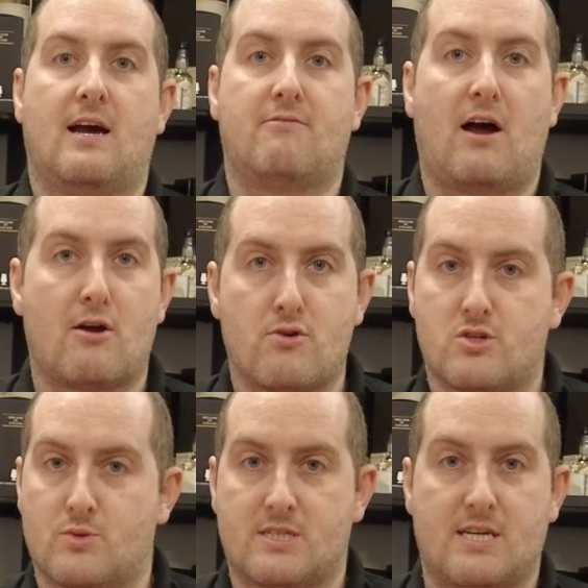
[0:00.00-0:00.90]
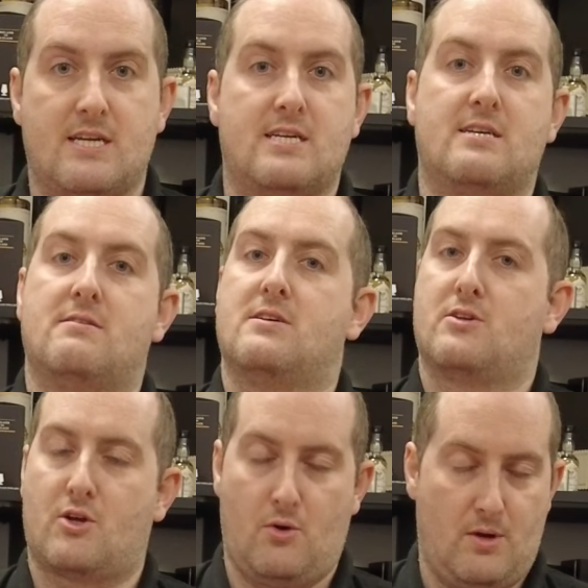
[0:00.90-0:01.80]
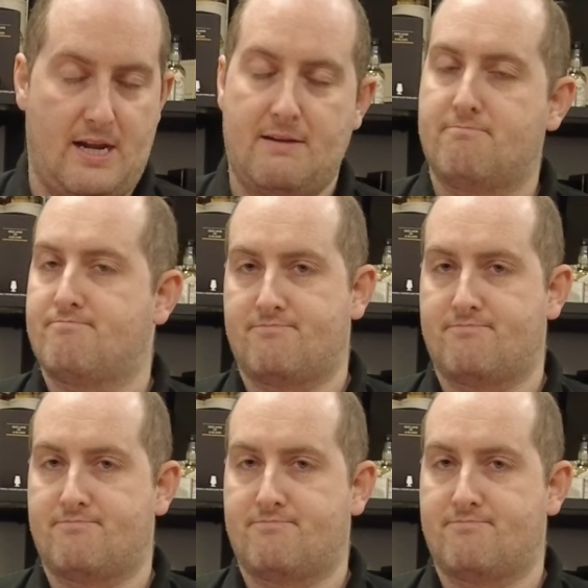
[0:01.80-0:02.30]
have Irish whiskey, Cooley,